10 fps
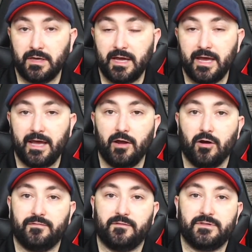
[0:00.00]

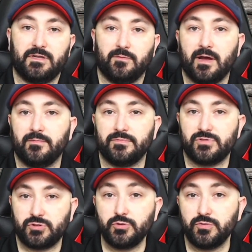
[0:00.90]
AR-15
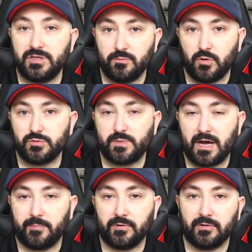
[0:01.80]
rounds to the most
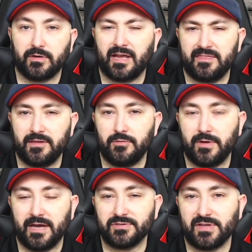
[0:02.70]
popular, and I think you
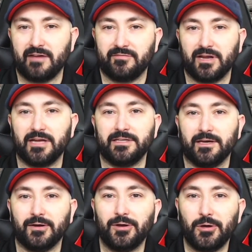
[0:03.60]
guys will have an
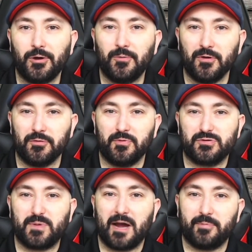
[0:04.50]
idea what the
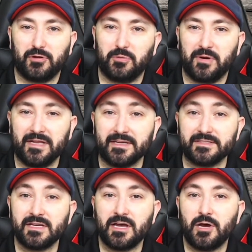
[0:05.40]
most popular one
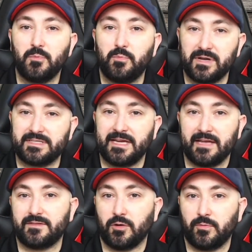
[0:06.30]
is. But to
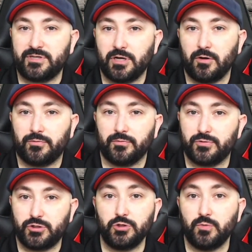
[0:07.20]
get there, we should go through
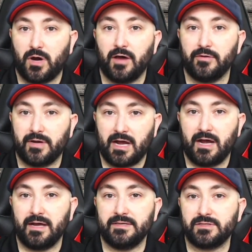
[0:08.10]
2 other
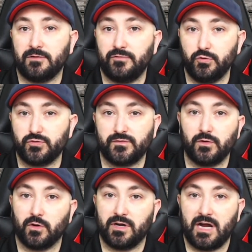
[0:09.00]
kinds of
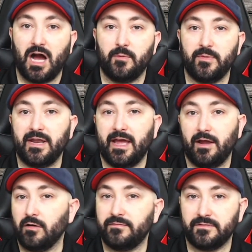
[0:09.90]
useful or common
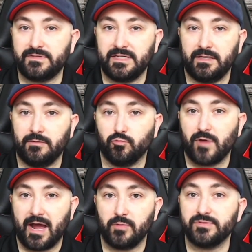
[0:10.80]
AR-15
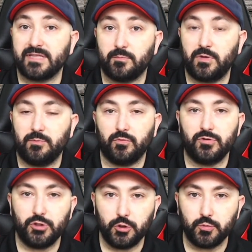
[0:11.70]
rounds that people
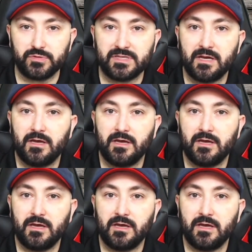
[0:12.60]
use.